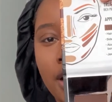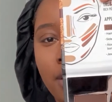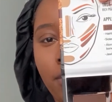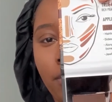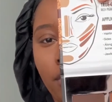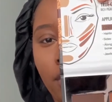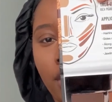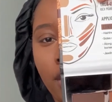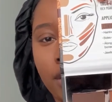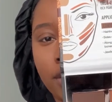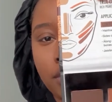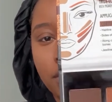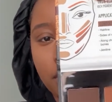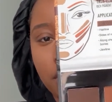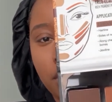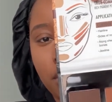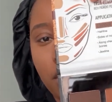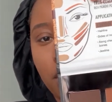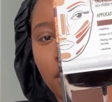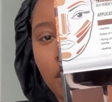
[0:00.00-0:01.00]
a
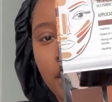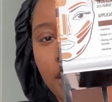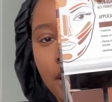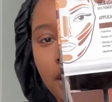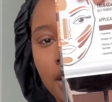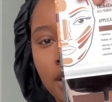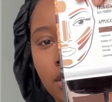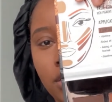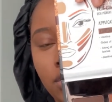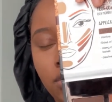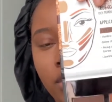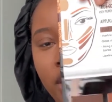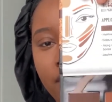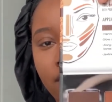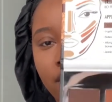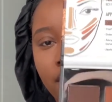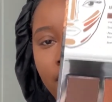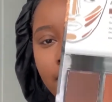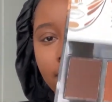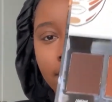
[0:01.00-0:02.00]
bronzer, and you have
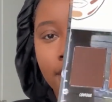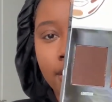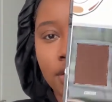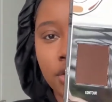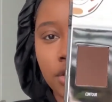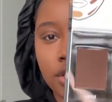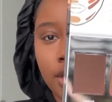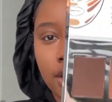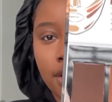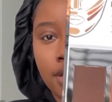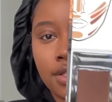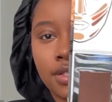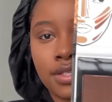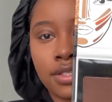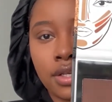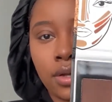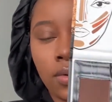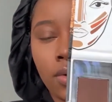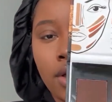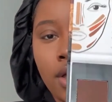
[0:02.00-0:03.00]
a highlight shade.
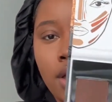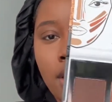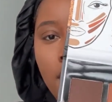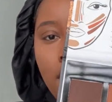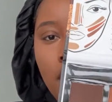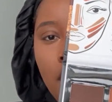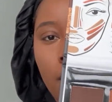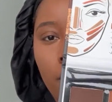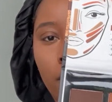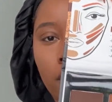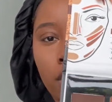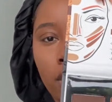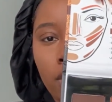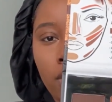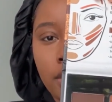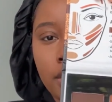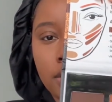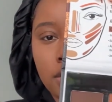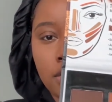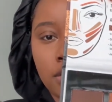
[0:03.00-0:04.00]
So I'm gonna go
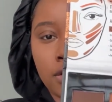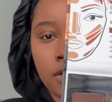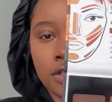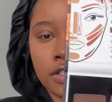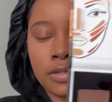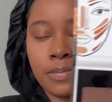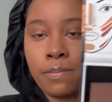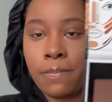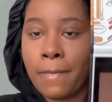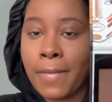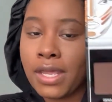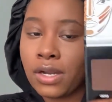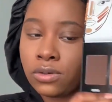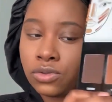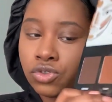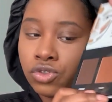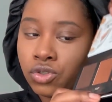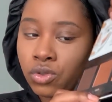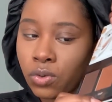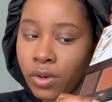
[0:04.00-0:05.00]
into this middle
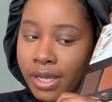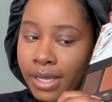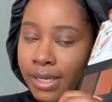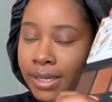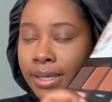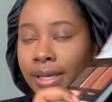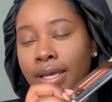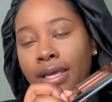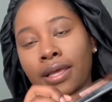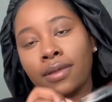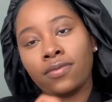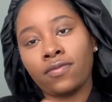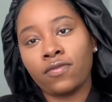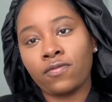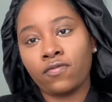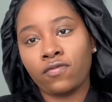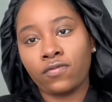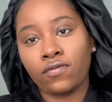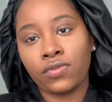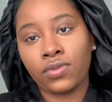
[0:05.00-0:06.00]
joint and
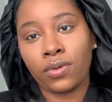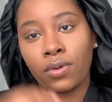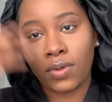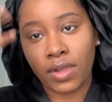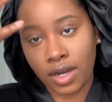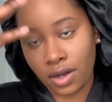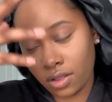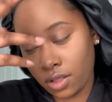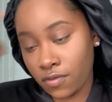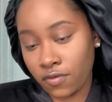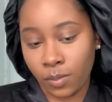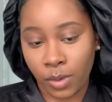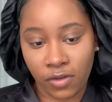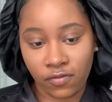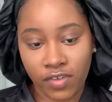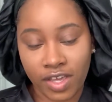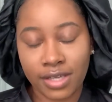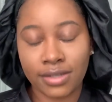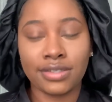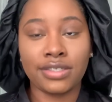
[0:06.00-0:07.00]
throw that all over my
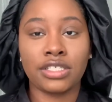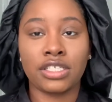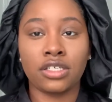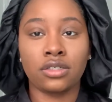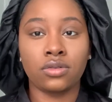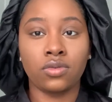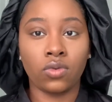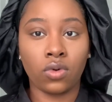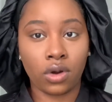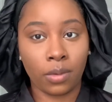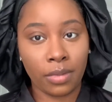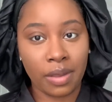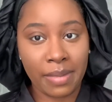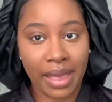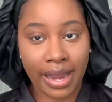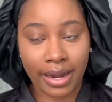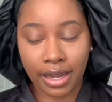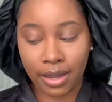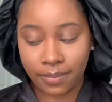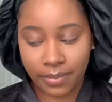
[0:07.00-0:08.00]
face to warm me
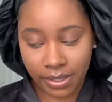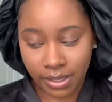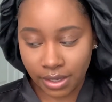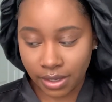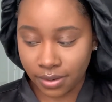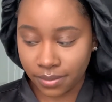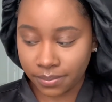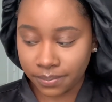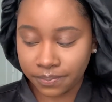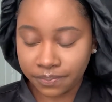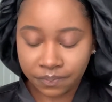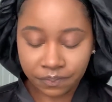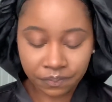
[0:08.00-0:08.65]
back up again.